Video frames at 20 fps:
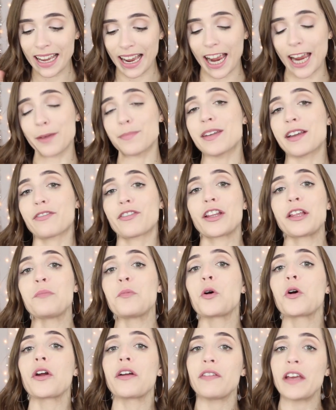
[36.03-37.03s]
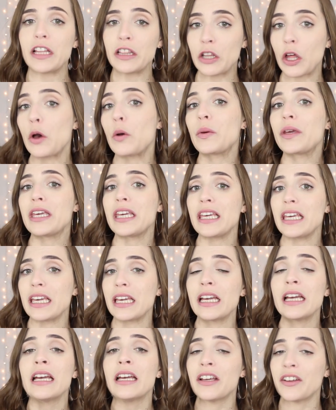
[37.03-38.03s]
I am definitely more of a
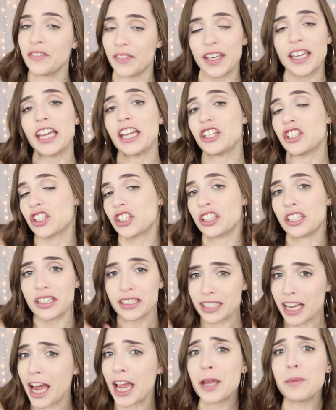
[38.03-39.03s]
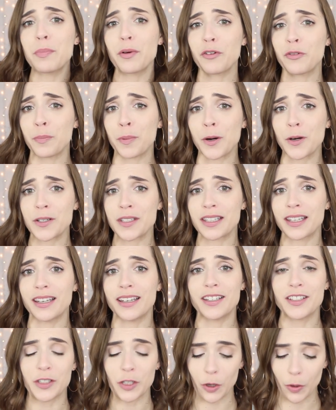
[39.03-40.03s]
low-key vacation type of
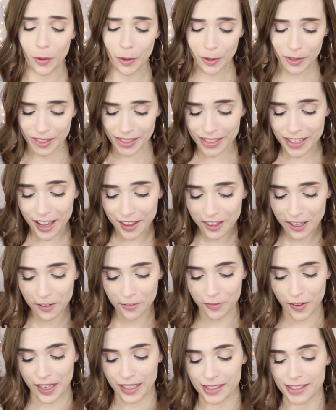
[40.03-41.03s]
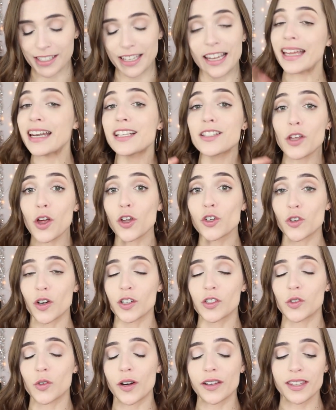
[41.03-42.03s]
person, so it's nothing fancy. It is all
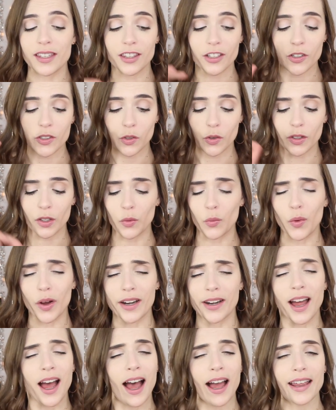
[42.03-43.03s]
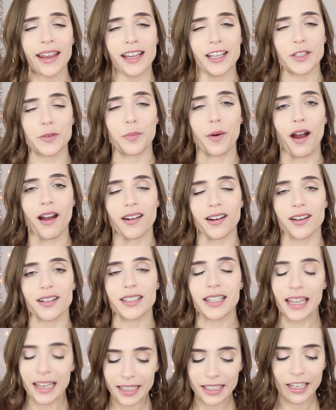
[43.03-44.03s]
drugstore. I think there is only one high-end
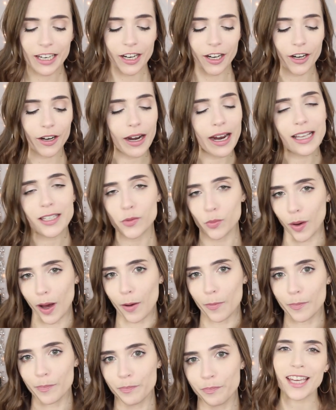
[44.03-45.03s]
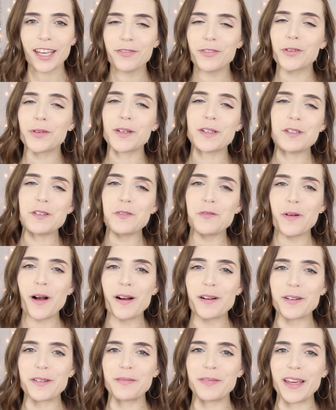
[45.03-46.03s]
product in here as well. If you are new,
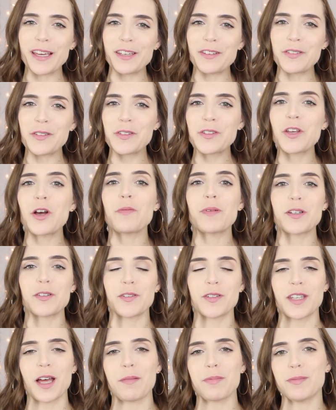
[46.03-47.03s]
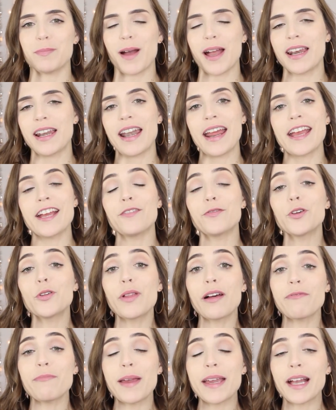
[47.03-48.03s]
welcome. Thank you so much for stopping by today. If you
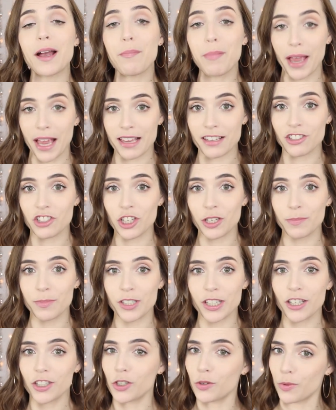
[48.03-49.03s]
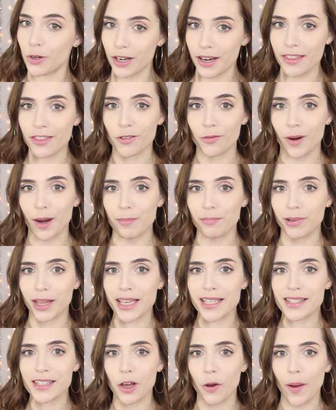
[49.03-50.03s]
love makeup and cheap shit, you were in the right
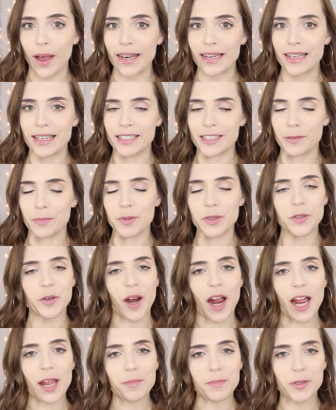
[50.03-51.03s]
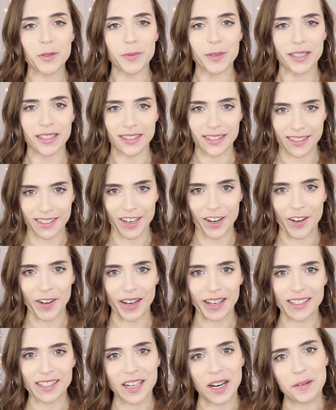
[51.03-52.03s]
place. Go ahead and hit subscribe so we can see you here
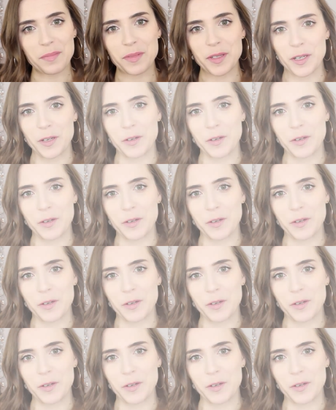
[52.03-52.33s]
next time